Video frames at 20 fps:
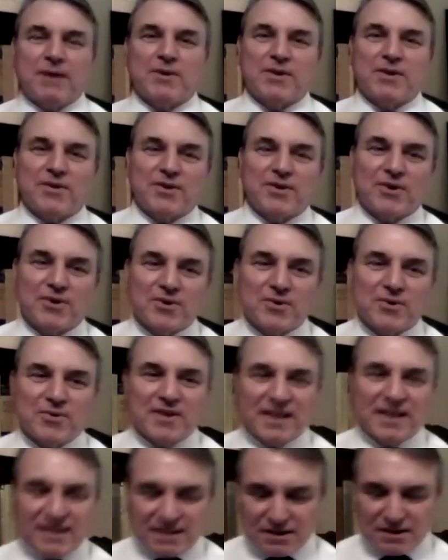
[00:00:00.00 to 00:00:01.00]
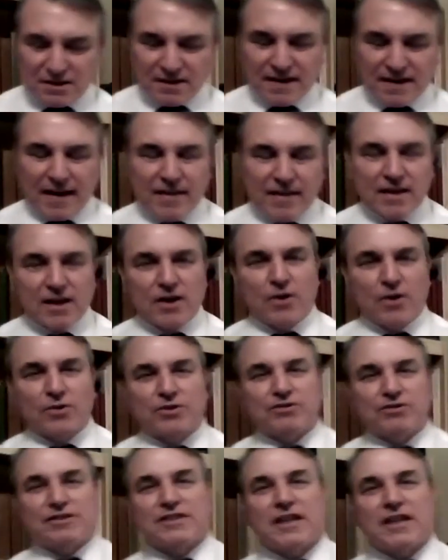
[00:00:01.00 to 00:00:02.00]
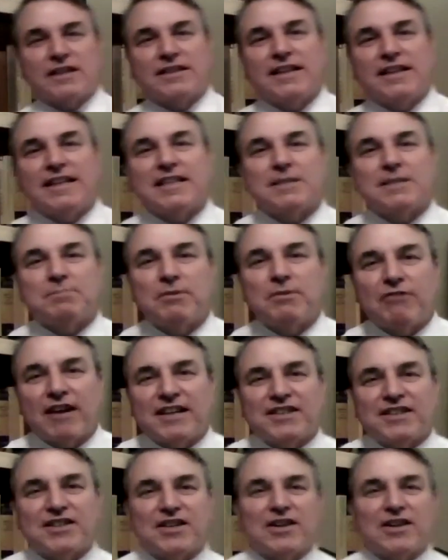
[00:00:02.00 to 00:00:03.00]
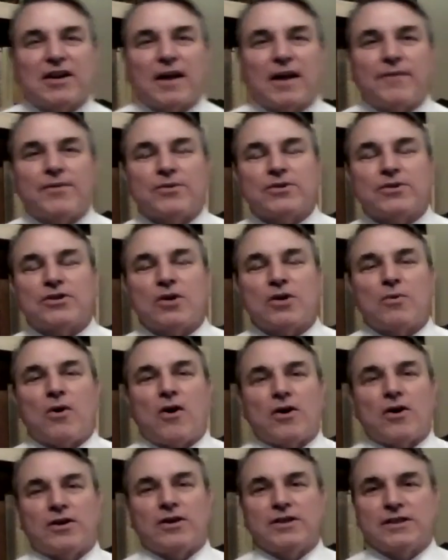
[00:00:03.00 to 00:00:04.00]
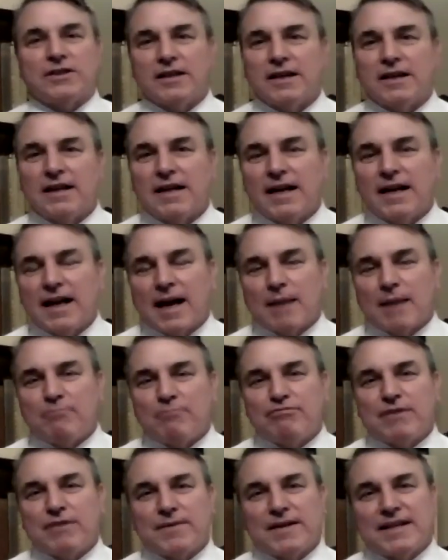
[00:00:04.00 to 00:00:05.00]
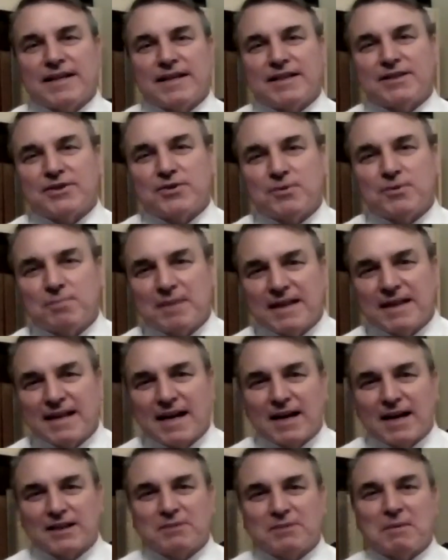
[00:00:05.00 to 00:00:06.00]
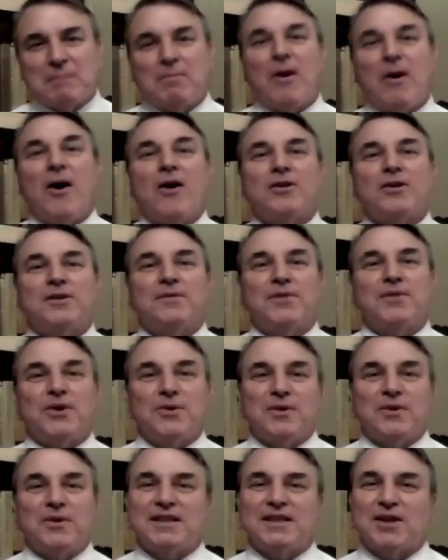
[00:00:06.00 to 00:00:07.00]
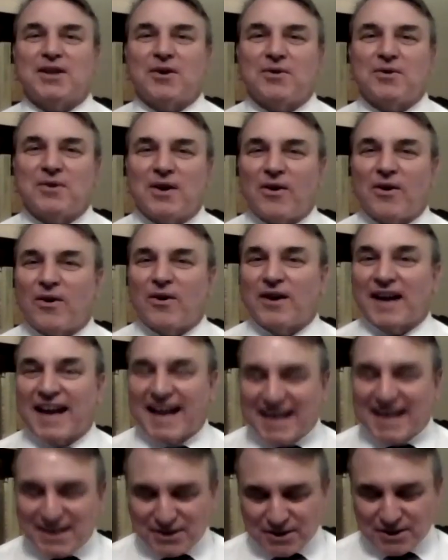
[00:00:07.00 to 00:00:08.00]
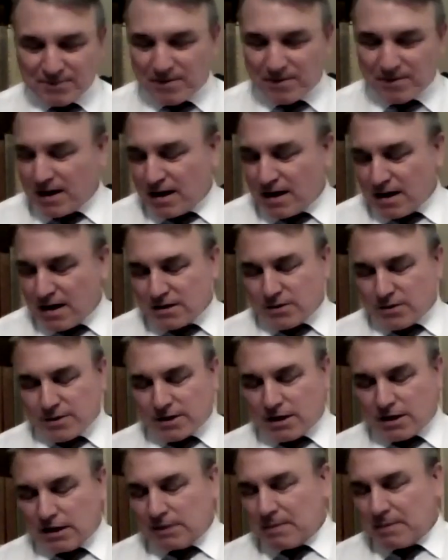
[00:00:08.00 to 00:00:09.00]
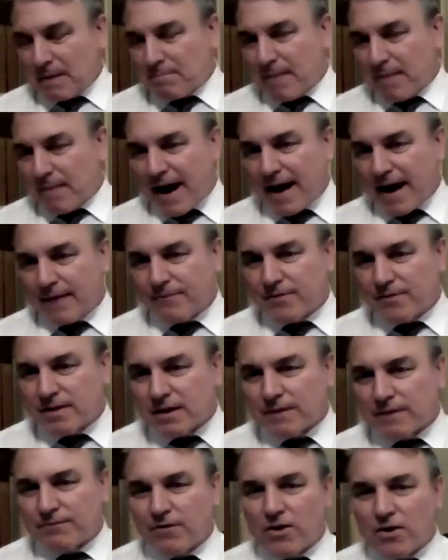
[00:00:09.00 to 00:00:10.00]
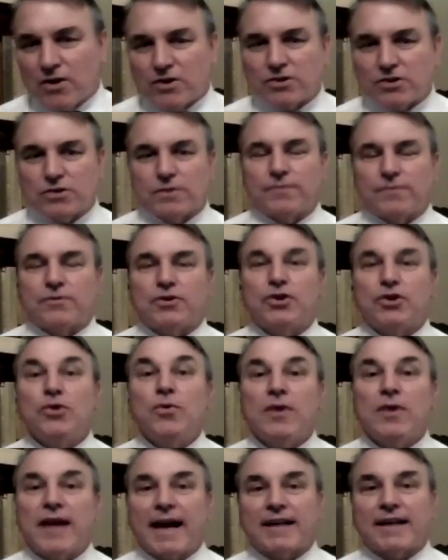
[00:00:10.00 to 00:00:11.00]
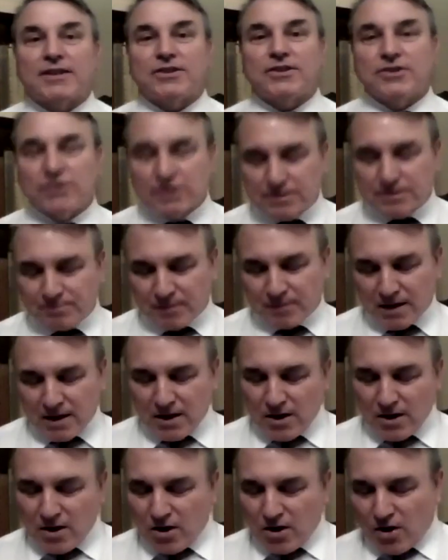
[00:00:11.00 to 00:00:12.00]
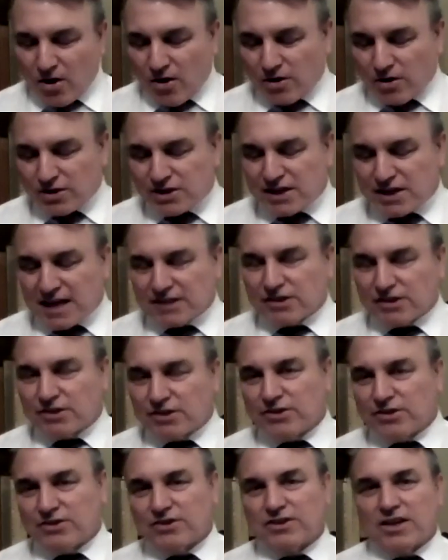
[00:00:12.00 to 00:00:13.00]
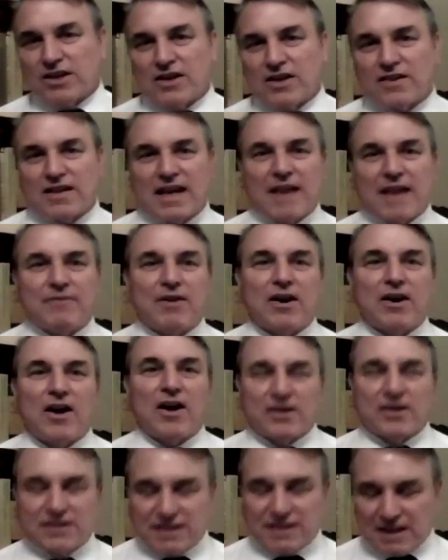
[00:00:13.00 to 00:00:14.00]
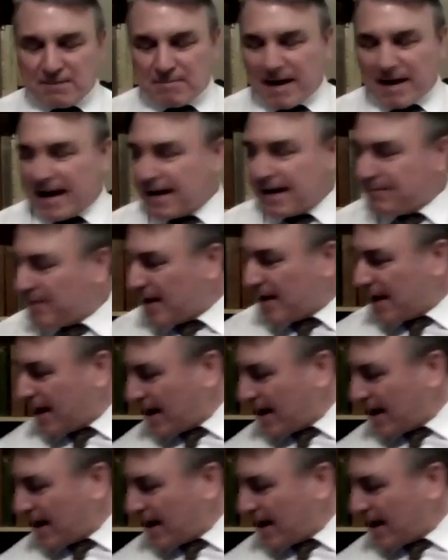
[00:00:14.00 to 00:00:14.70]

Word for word: with you. The Institute of Catholic Culture is such an inspiration, and I feel so honoured and privileged to be uh, to be part of you, at least on, on occasion. So it's good to be back for this first of two lectures on Chesterton's The Everlasting Man.